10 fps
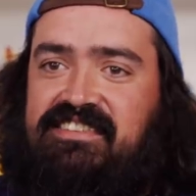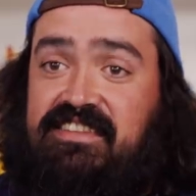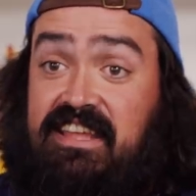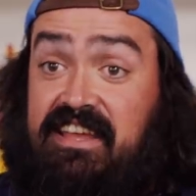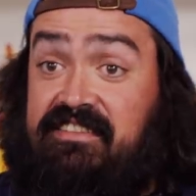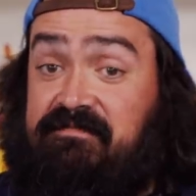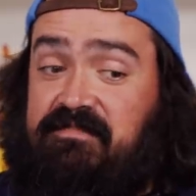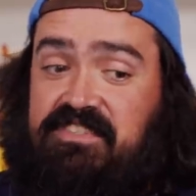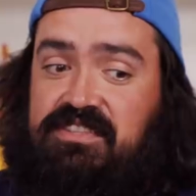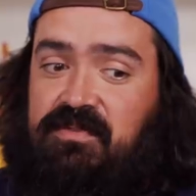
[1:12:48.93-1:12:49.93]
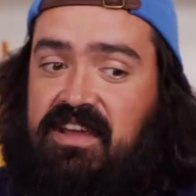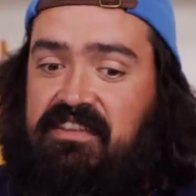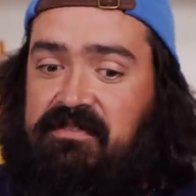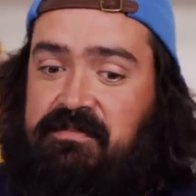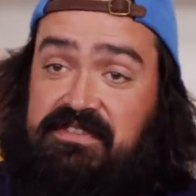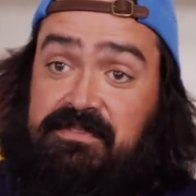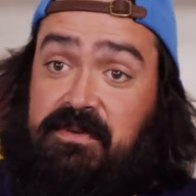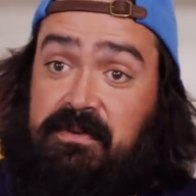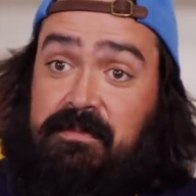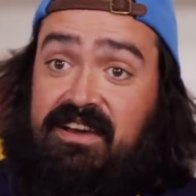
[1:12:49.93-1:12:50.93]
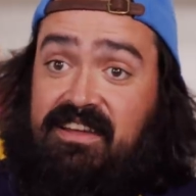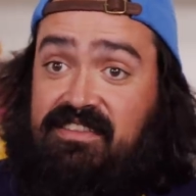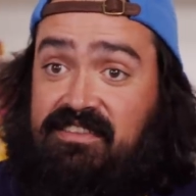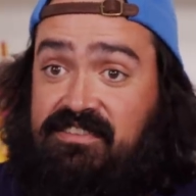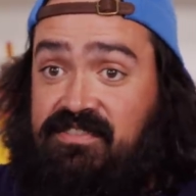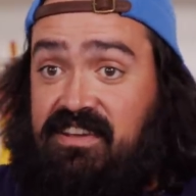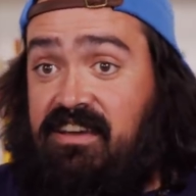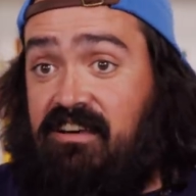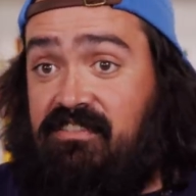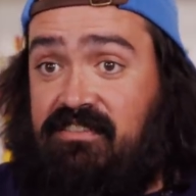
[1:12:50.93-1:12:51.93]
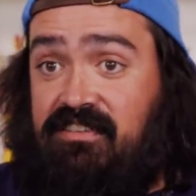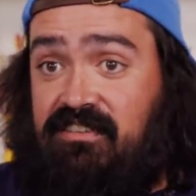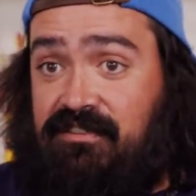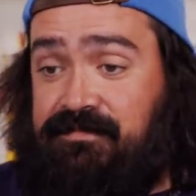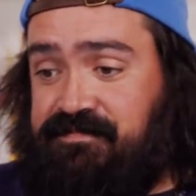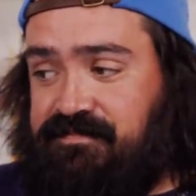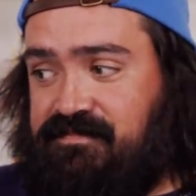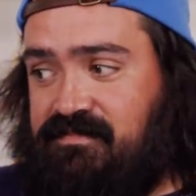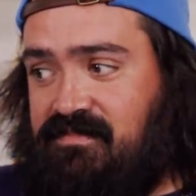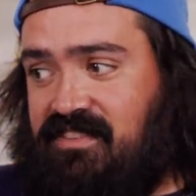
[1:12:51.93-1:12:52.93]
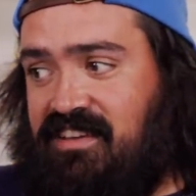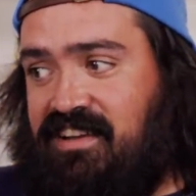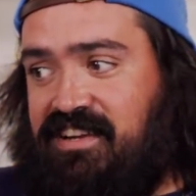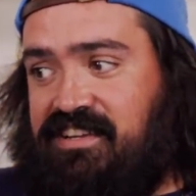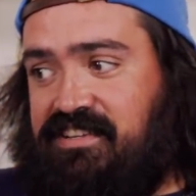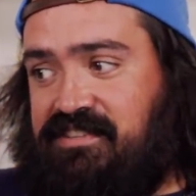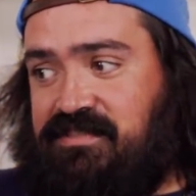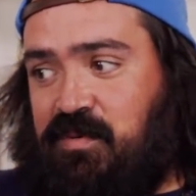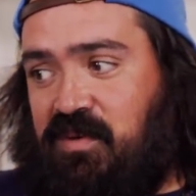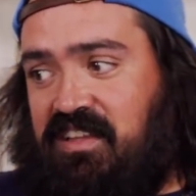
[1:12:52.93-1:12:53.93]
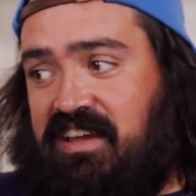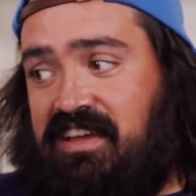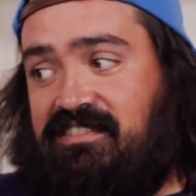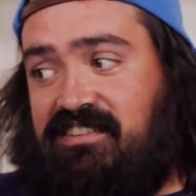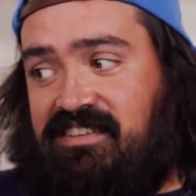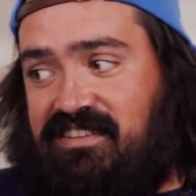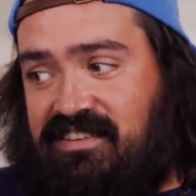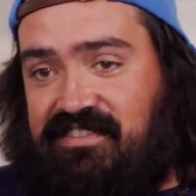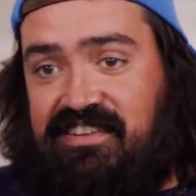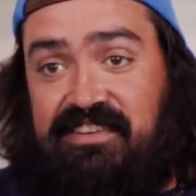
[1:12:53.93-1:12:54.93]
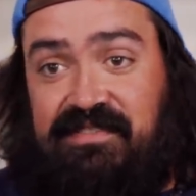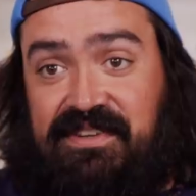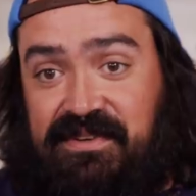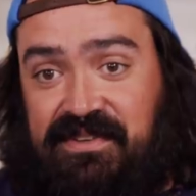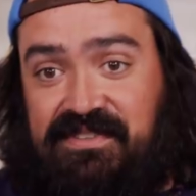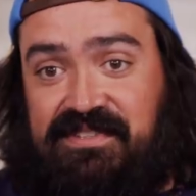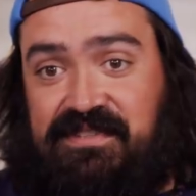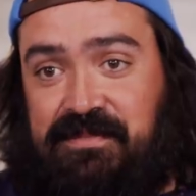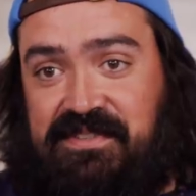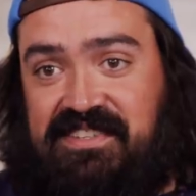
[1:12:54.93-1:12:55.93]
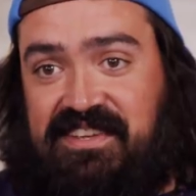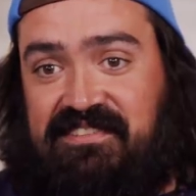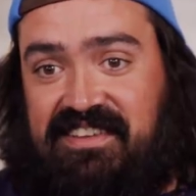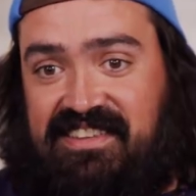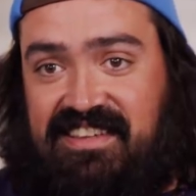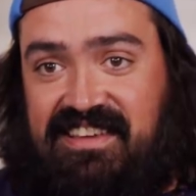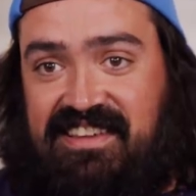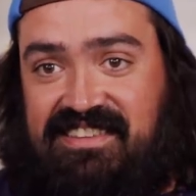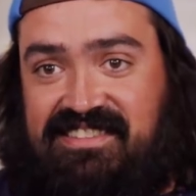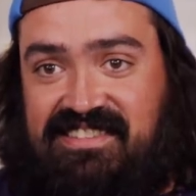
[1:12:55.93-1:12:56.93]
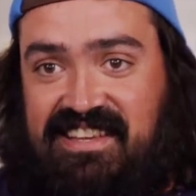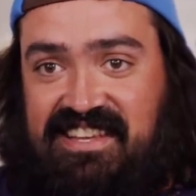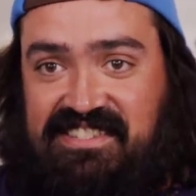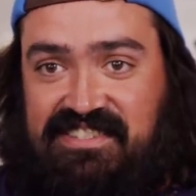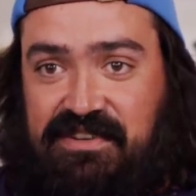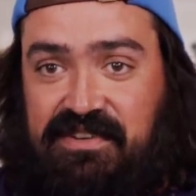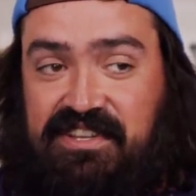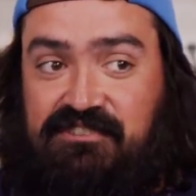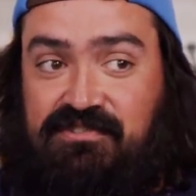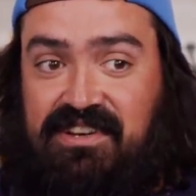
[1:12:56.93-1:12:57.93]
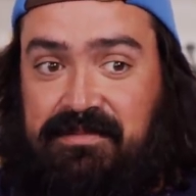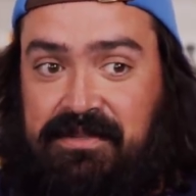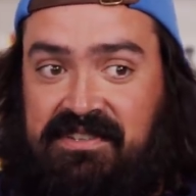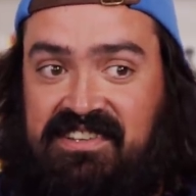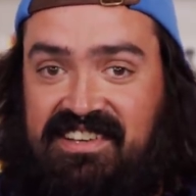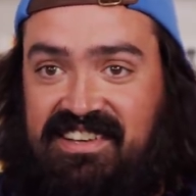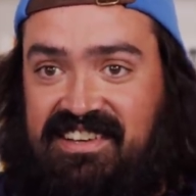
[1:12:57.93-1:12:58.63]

Like, right. she'd rather me smoke pot than drink alcohol it was more like, look, if you're going to be doing stupid stuff like that at this age, don't get in trouble.